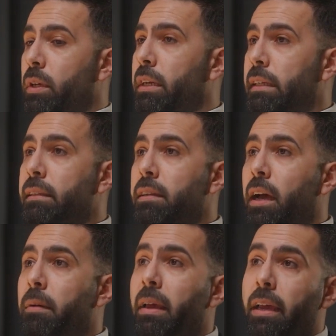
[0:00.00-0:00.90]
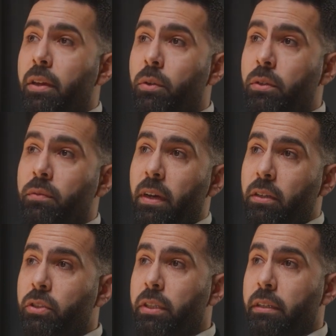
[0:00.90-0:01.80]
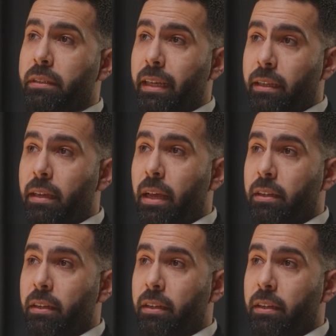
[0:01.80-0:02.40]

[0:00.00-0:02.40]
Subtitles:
a real-time accurate financial data and